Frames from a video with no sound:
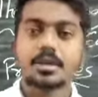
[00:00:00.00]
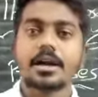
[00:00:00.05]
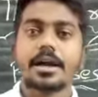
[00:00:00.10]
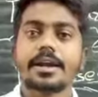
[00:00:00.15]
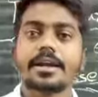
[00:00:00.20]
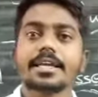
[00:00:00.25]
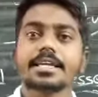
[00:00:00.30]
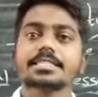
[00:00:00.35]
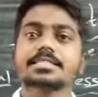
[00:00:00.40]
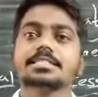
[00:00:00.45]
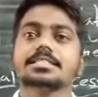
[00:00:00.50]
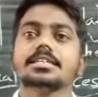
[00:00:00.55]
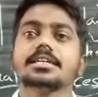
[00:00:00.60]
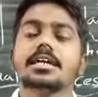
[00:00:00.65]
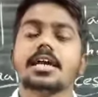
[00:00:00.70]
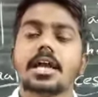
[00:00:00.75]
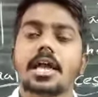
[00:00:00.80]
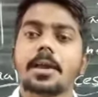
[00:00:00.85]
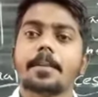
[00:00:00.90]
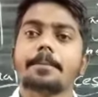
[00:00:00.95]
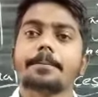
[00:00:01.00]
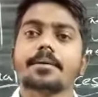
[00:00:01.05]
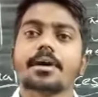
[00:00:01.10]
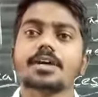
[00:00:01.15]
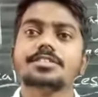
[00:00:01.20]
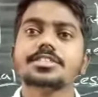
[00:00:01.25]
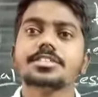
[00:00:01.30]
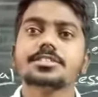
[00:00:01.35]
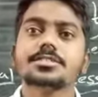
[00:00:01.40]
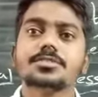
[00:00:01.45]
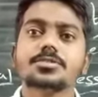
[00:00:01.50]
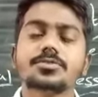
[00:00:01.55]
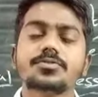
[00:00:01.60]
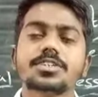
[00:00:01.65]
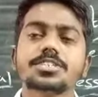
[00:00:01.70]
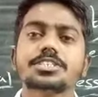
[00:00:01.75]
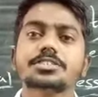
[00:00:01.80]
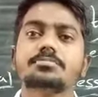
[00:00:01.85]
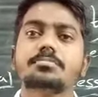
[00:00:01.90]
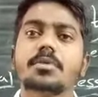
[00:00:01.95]
And next, a process through
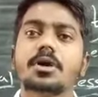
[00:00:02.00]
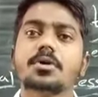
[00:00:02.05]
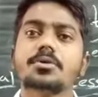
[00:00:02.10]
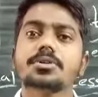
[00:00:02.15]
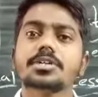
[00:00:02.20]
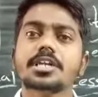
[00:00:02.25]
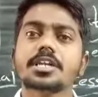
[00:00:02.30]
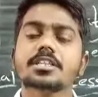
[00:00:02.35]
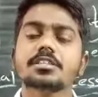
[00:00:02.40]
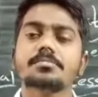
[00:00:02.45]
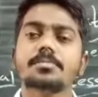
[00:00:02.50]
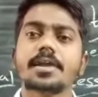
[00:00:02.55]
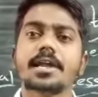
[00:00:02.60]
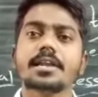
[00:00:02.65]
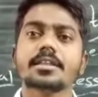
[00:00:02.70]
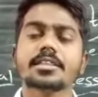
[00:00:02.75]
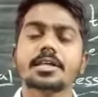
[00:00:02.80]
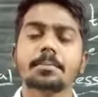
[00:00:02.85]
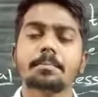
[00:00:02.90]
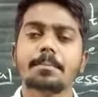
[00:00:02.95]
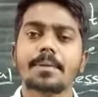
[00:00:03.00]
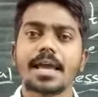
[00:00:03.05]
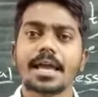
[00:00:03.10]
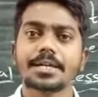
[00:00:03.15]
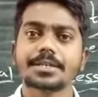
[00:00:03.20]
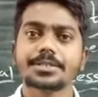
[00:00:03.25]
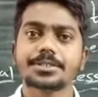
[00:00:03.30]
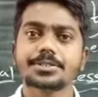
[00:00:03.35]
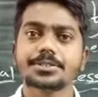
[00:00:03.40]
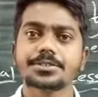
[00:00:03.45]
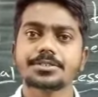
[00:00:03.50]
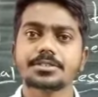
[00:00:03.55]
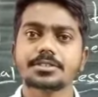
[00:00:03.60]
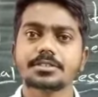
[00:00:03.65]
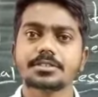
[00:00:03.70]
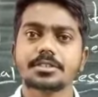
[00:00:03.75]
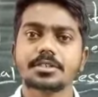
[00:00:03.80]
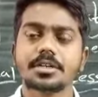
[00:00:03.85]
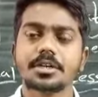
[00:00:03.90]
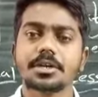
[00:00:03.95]
which mountains, plains and plateaus
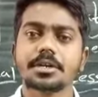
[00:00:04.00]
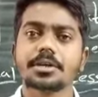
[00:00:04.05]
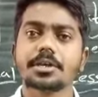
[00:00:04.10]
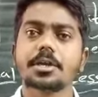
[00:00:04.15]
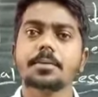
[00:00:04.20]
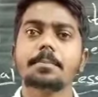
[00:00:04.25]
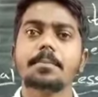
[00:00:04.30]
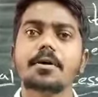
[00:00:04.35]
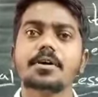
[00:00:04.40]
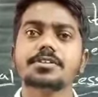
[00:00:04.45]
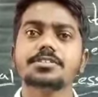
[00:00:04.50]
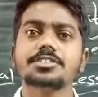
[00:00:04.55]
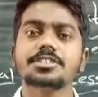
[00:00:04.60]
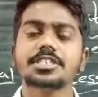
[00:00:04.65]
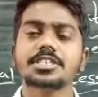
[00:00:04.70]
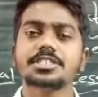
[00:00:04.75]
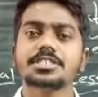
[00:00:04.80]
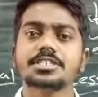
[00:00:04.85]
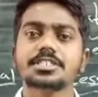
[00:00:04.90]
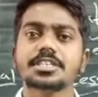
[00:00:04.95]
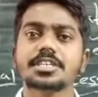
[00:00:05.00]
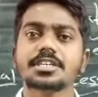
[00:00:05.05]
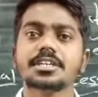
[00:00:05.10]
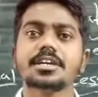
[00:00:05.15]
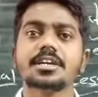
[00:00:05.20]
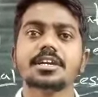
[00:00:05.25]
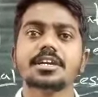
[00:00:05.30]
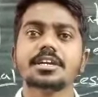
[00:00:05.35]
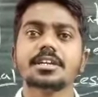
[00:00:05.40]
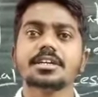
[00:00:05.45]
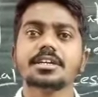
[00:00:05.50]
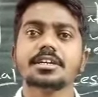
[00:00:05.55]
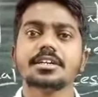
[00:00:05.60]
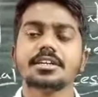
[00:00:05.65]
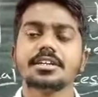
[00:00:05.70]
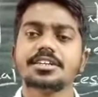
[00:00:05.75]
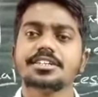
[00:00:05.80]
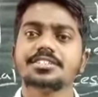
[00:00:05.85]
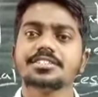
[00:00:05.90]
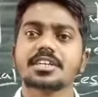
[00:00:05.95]
keep on changing
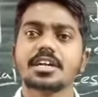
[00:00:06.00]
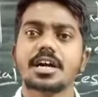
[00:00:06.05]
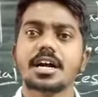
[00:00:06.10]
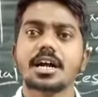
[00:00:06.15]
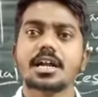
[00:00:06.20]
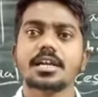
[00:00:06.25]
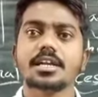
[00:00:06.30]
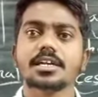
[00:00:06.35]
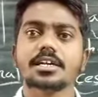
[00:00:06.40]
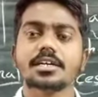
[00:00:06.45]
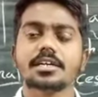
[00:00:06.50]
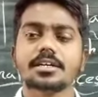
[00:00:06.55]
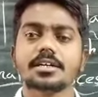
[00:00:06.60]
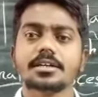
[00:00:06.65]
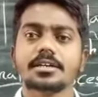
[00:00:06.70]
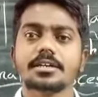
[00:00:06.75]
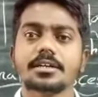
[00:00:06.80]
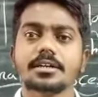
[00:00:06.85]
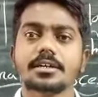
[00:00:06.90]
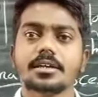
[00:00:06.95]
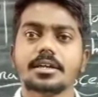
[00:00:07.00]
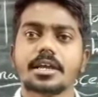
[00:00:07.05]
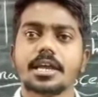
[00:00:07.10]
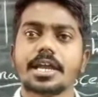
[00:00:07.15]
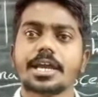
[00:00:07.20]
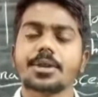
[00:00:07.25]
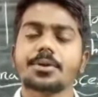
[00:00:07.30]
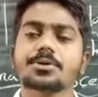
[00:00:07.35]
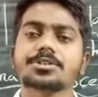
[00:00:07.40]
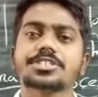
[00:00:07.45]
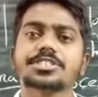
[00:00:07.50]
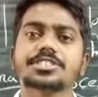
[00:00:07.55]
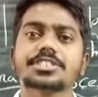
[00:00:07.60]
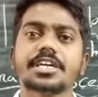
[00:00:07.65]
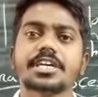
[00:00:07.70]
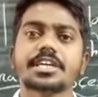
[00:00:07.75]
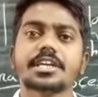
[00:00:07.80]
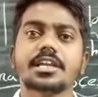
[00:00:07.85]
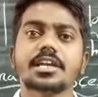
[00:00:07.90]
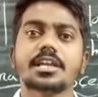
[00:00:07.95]
is called erosion
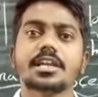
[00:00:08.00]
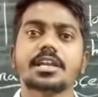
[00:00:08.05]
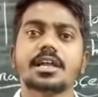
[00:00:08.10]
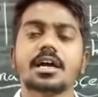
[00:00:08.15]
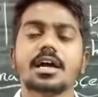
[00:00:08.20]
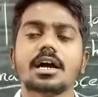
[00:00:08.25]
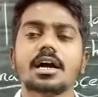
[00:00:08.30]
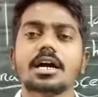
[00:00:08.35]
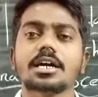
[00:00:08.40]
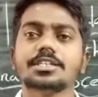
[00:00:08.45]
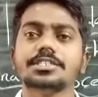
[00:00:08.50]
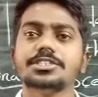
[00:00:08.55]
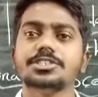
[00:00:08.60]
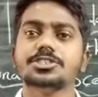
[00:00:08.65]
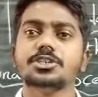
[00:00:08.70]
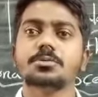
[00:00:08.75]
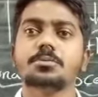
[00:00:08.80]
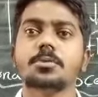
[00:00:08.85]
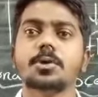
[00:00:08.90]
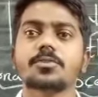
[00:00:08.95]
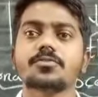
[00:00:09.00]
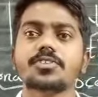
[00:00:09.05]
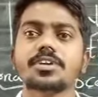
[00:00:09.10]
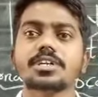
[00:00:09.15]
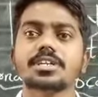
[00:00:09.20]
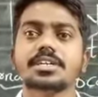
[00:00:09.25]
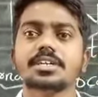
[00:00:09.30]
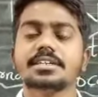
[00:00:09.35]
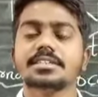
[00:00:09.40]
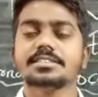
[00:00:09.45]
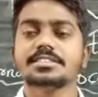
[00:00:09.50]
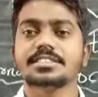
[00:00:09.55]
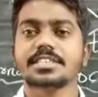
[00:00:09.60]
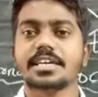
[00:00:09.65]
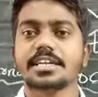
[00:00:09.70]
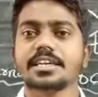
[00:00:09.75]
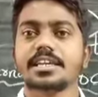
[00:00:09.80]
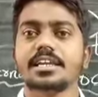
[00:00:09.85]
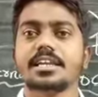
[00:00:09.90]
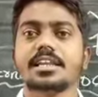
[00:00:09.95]
cycle or geomorphic
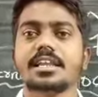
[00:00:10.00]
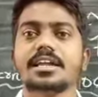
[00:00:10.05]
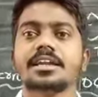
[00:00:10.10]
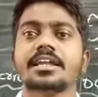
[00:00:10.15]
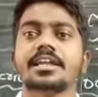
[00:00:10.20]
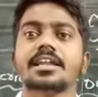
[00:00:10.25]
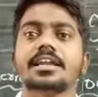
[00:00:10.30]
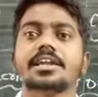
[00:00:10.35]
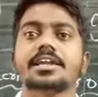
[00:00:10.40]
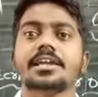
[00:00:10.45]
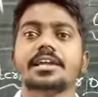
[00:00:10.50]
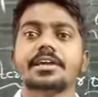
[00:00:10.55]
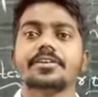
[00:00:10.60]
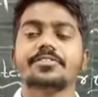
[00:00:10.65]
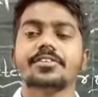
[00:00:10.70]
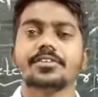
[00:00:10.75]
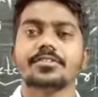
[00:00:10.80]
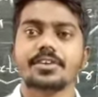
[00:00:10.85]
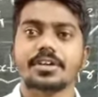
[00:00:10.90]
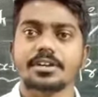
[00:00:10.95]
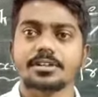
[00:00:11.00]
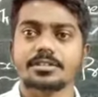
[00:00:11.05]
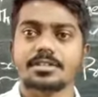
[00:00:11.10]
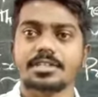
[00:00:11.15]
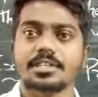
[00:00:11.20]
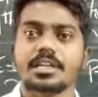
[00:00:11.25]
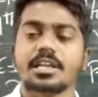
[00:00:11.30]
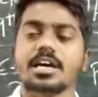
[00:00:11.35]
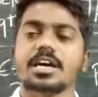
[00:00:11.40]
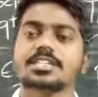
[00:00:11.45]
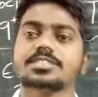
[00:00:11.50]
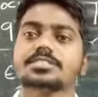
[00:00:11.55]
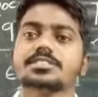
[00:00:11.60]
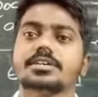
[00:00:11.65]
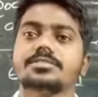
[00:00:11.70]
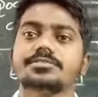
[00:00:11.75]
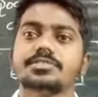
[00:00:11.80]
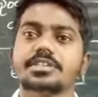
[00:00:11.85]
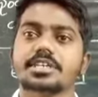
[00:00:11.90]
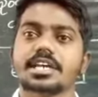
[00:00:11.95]
cycle. Underline everyone. In the last
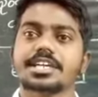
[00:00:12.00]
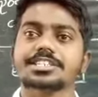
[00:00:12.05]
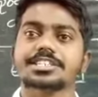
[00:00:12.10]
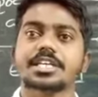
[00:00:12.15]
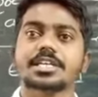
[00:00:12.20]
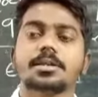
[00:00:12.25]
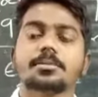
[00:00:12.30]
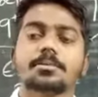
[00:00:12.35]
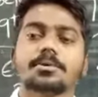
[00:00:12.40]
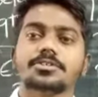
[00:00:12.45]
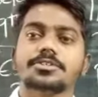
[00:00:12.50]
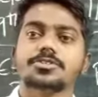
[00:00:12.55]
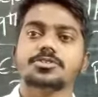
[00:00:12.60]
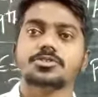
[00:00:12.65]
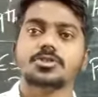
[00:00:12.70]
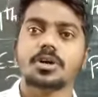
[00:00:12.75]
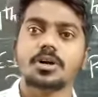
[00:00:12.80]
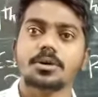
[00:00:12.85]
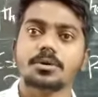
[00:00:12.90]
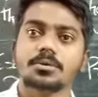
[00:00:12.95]
of the external process you